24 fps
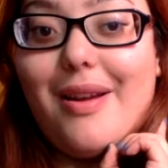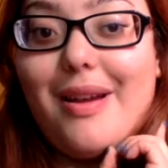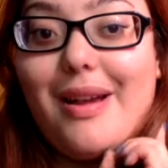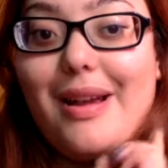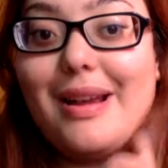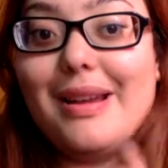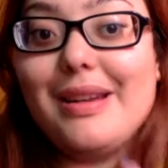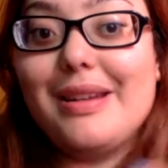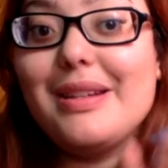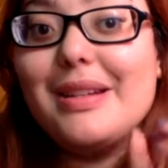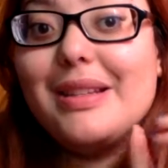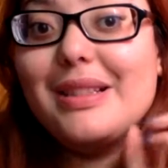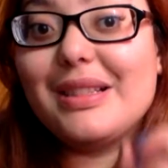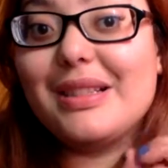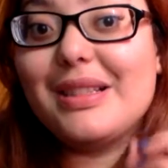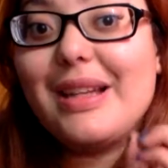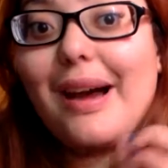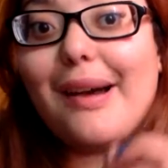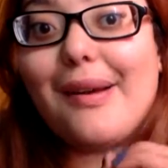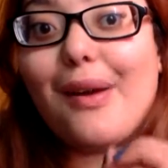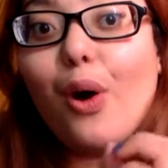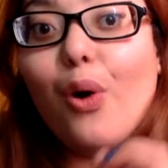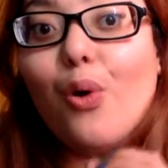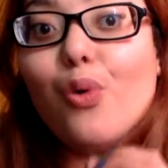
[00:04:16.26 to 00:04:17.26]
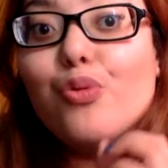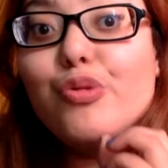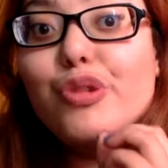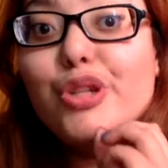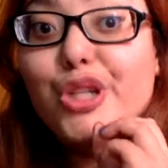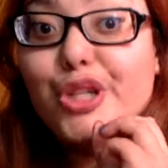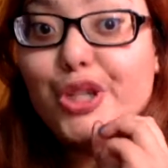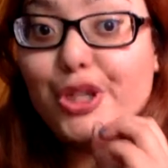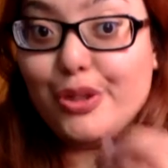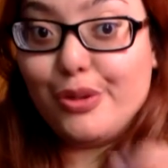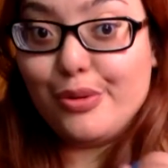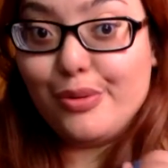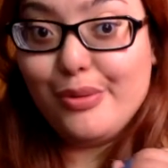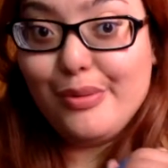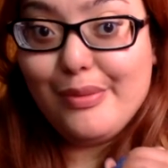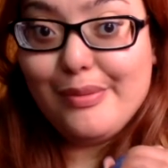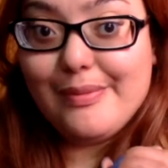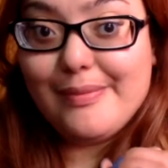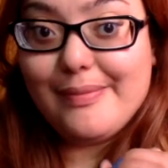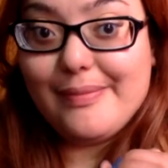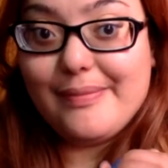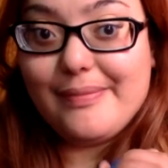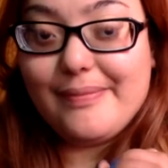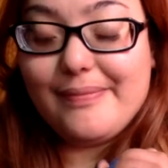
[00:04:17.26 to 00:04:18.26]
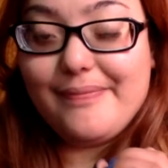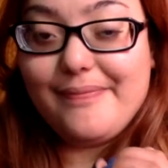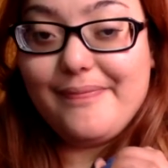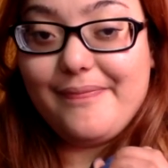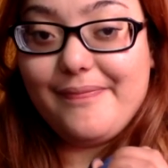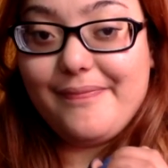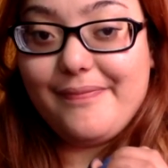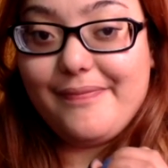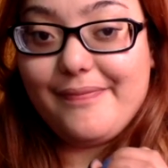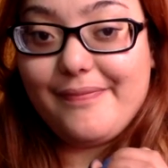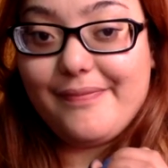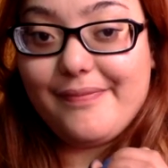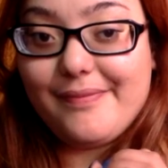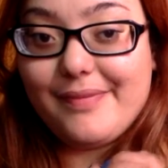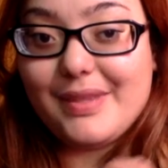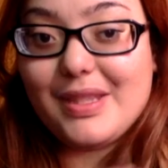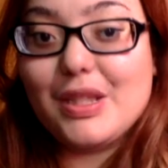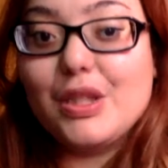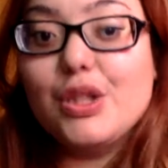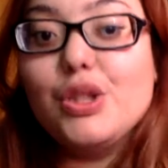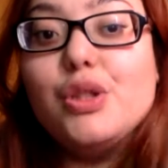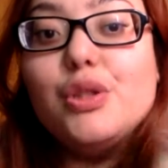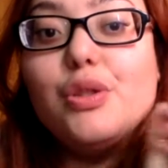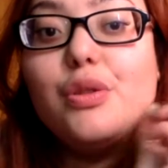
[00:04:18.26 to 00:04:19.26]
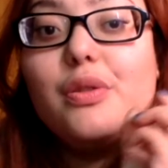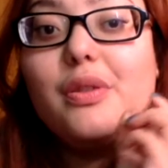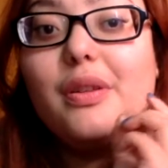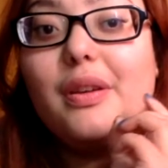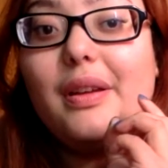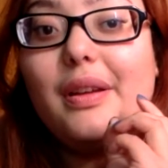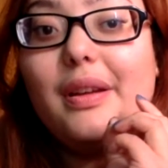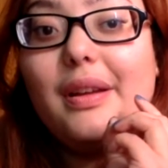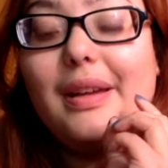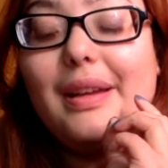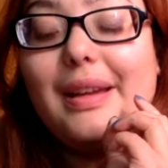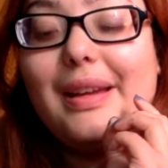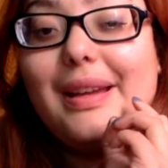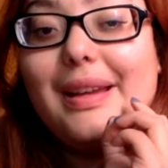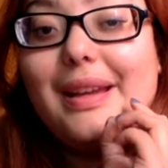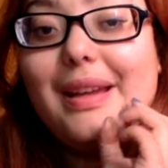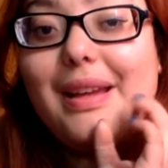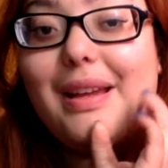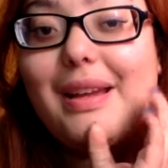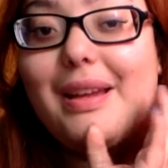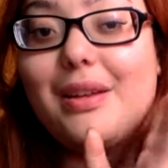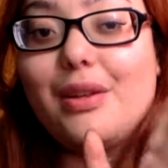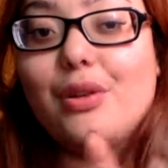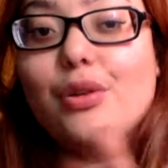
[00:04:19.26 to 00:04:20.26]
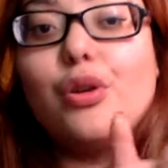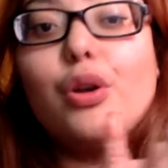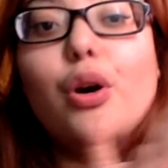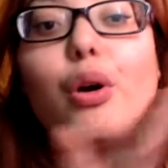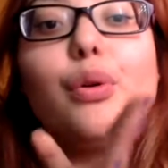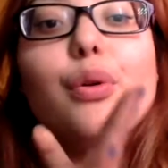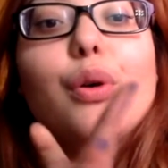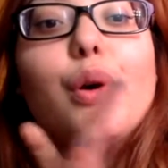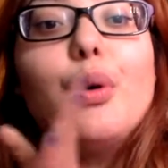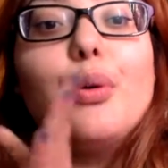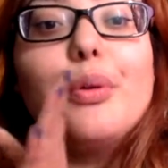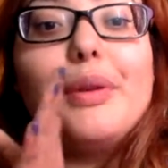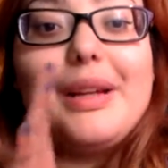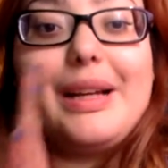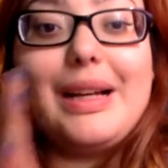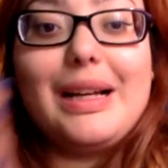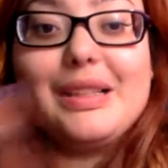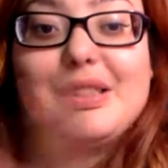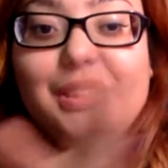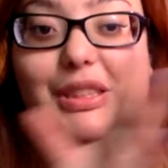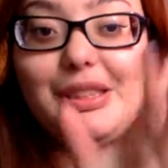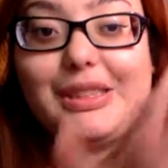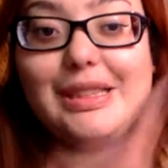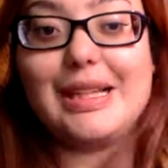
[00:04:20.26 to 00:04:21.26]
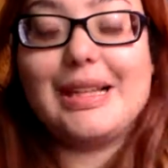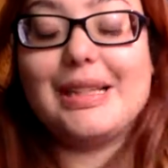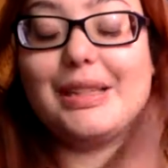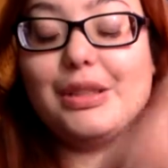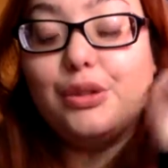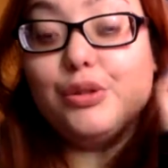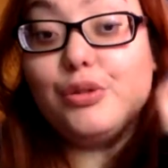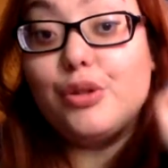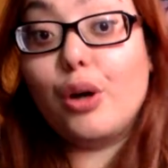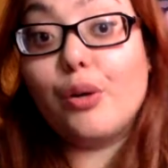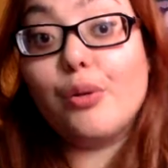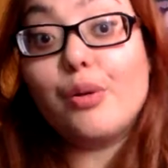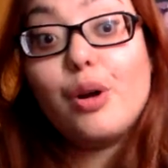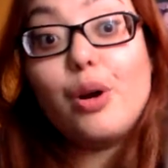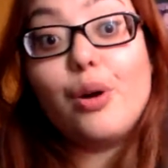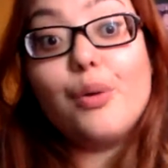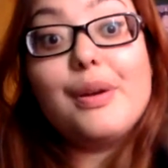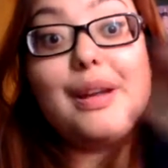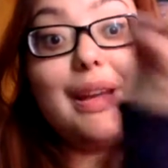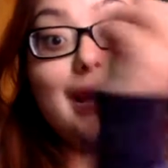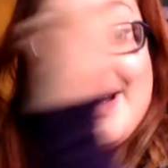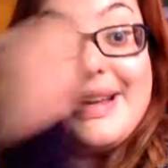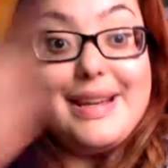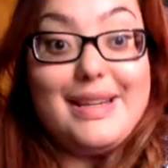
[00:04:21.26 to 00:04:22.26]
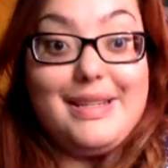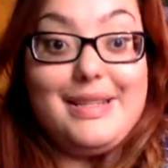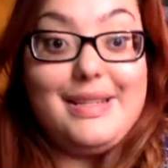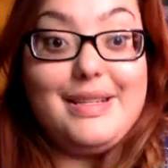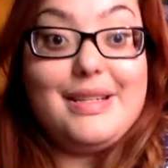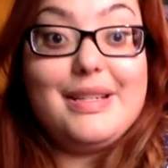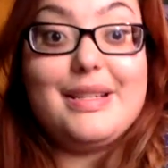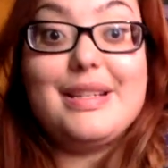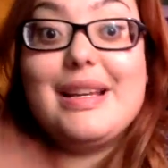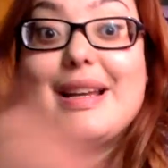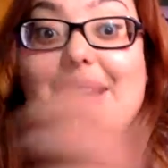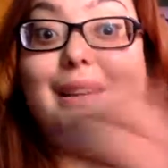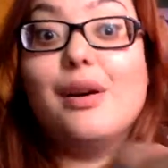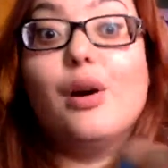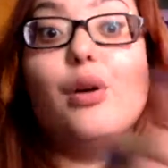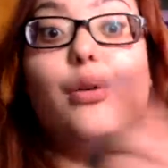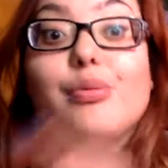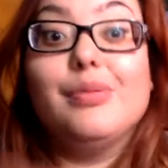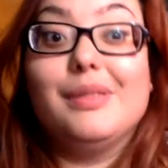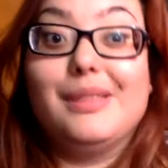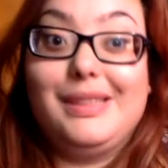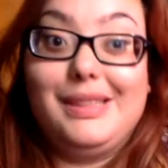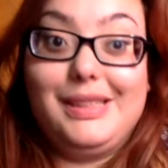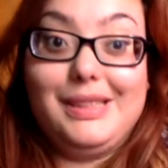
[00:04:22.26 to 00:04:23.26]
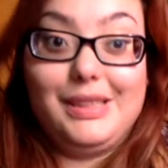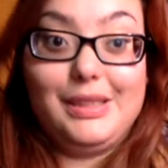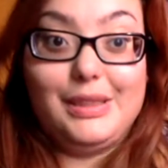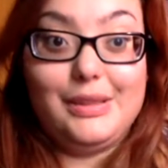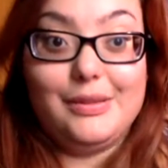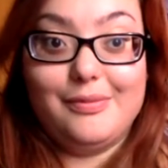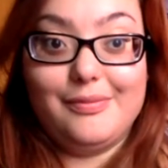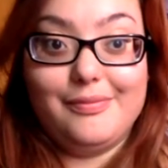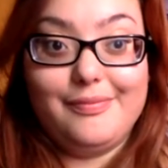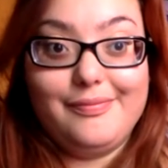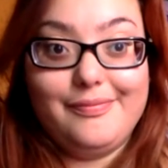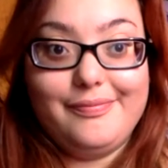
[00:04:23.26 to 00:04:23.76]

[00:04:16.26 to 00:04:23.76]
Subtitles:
It does not hold you. You don't hold, I should say, you don't hold it, it holds you.